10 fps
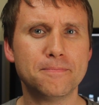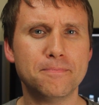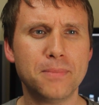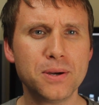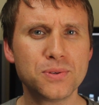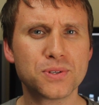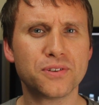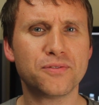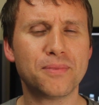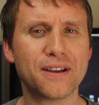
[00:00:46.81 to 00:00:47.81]
most
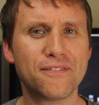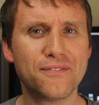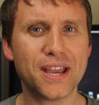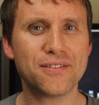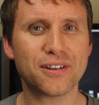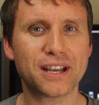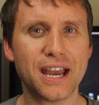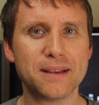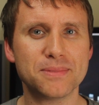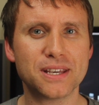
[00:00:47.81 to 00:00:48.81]
of my favourite
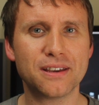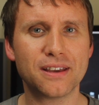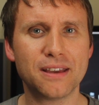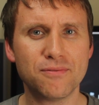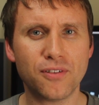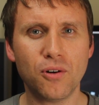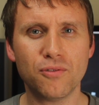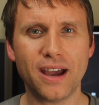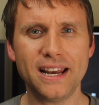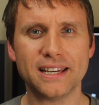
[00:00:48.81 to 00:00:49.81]
games
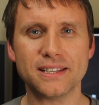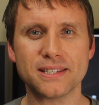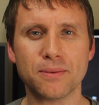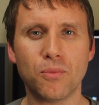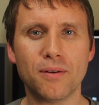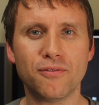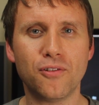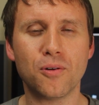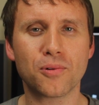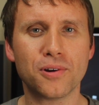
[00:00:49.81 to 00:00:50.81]
involve aliens in one
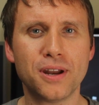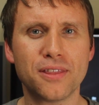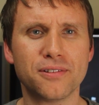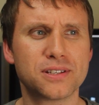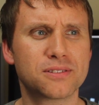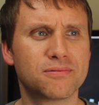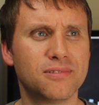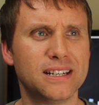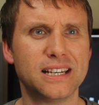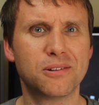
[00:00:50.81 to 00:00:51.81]
form or another. It's
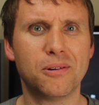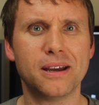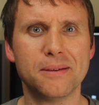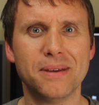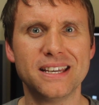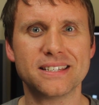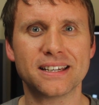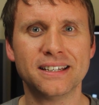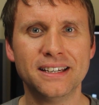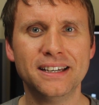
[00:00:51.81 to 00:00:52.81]
really quite
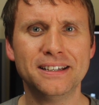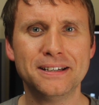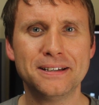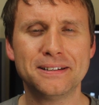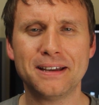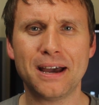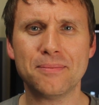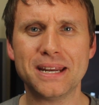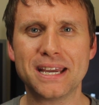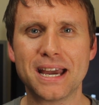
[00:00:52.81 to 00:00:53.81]
amazing
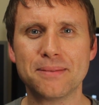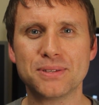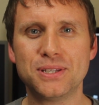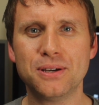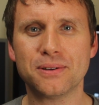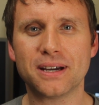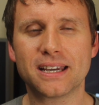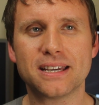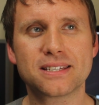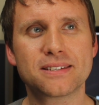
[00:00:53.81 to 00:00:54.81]
how many games do, and I
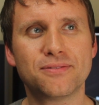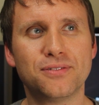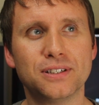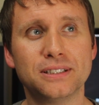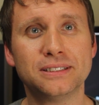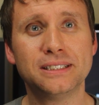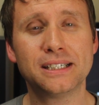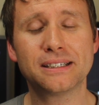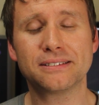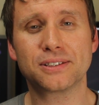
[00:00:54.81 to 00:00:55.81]
guess for
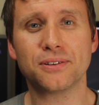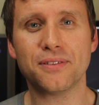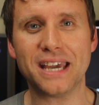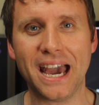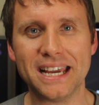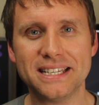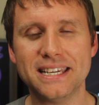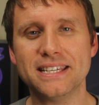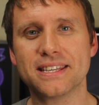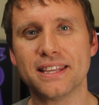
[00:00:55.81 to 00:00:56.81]
sort of the
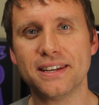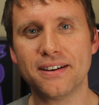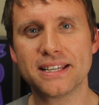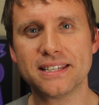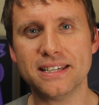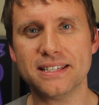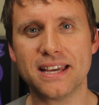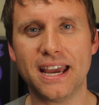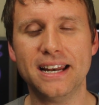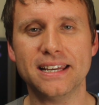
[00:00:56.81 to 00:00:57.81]
80s and the
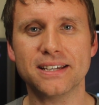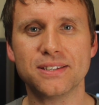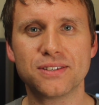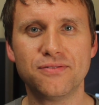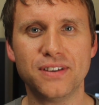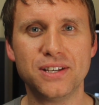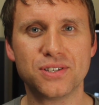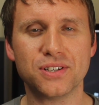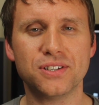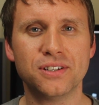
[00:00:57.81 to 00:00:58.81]
90s, aliens
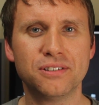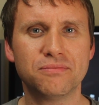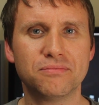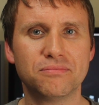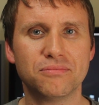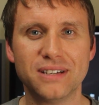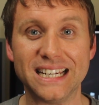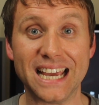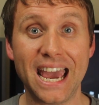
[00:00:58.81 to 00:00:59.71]
featured really